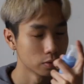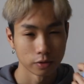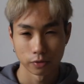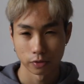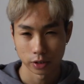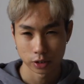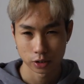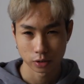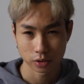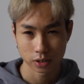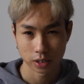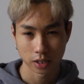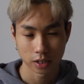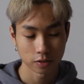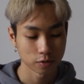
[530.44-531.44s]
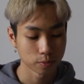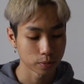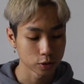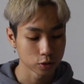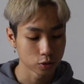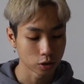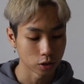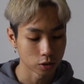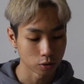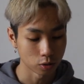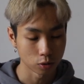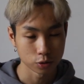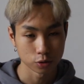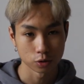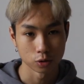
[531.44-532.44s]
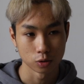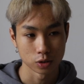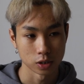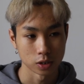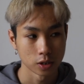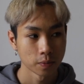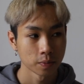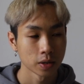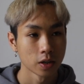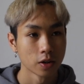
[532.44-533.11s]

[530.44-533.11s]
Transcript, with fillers: refresh yourself, but you can also use it